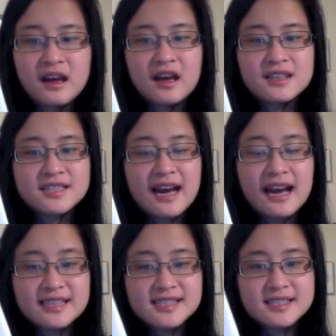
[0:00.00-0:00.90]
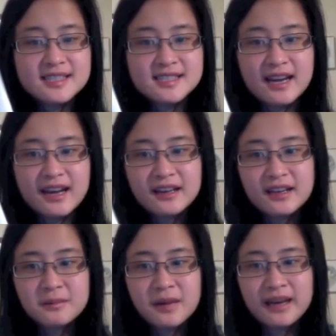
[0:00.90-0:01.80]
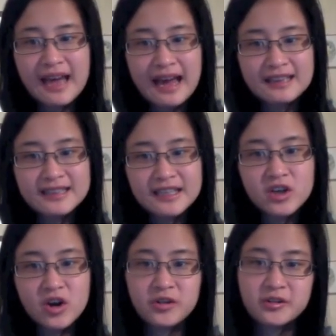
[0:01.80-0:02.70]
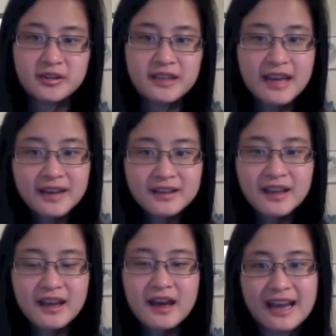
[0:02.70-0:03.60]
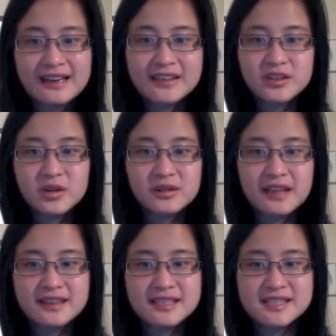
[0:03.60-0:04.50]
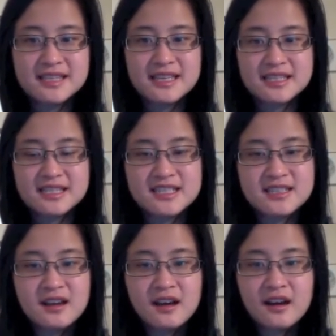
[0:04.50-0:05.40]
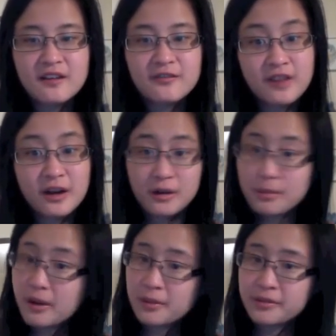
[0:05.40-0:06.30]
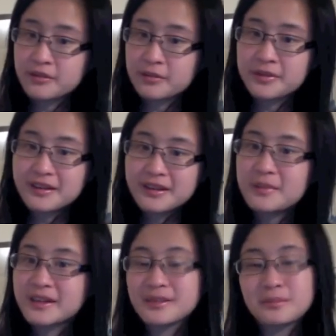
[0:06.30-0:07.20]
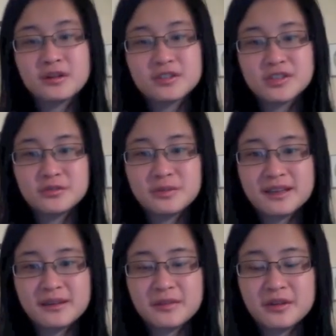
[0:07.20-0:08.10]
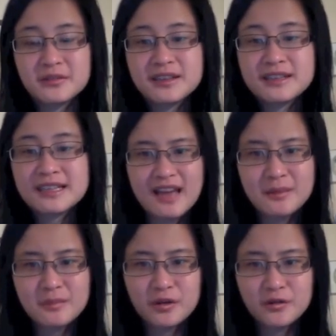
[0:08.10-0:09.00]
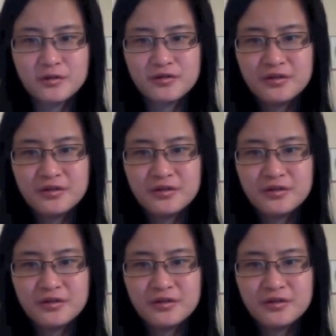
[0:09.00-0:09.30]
Heist Society by Ally Carter yet. I know that this is a very popular book among the booktubing community. Both